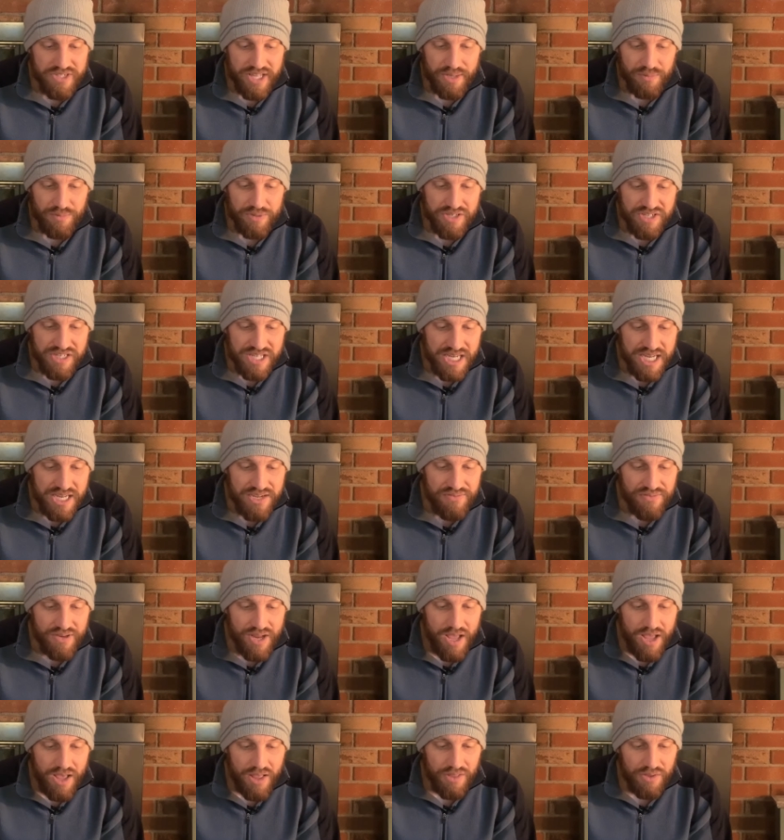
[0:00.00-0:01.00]
they
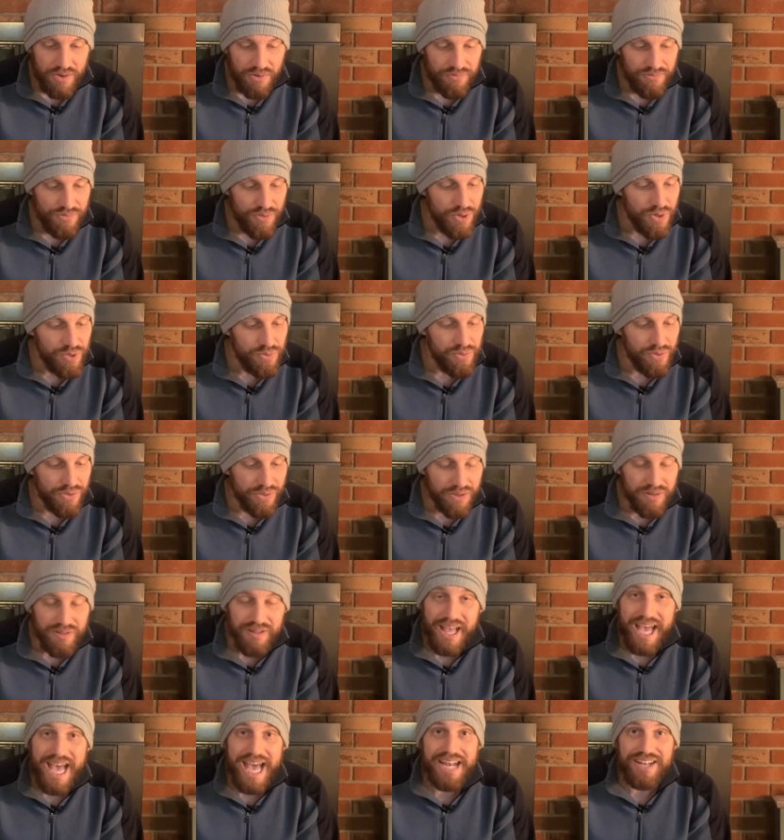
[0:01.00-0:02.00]
received their food with
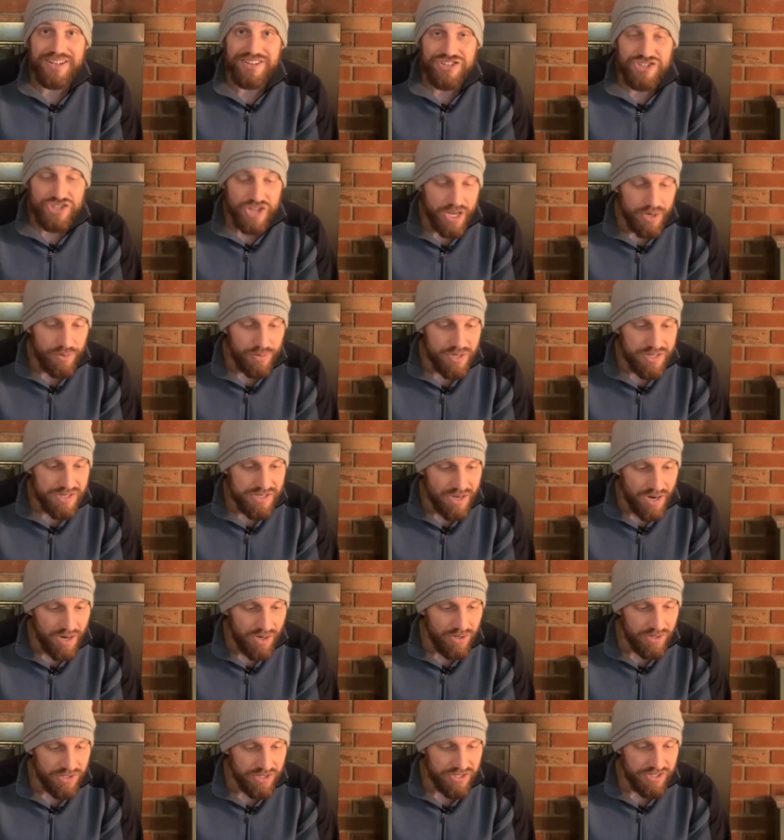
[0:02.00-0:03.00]
glad and generous
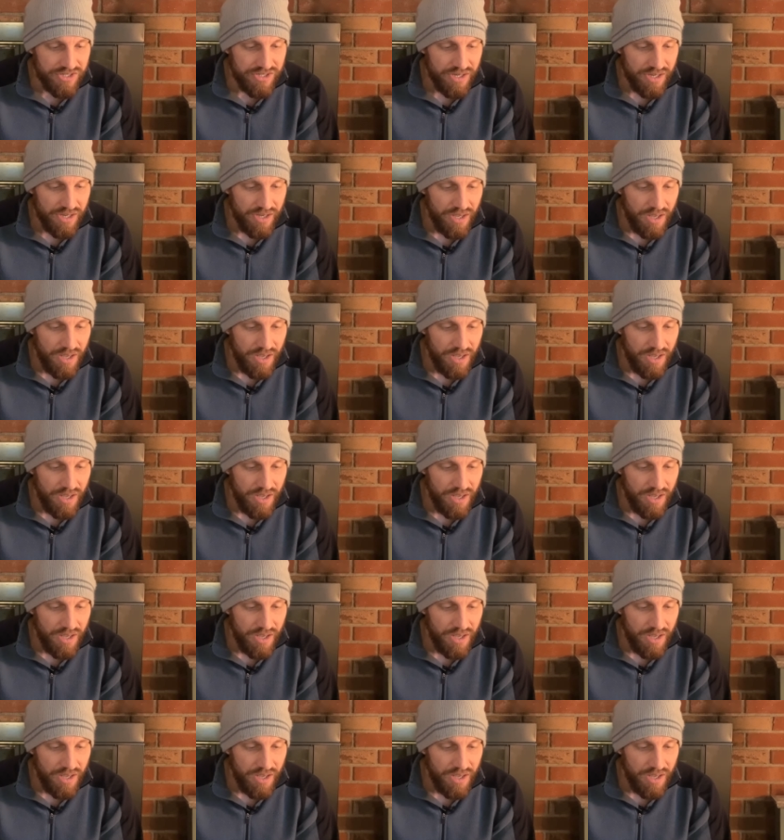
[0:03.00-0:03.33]
hearts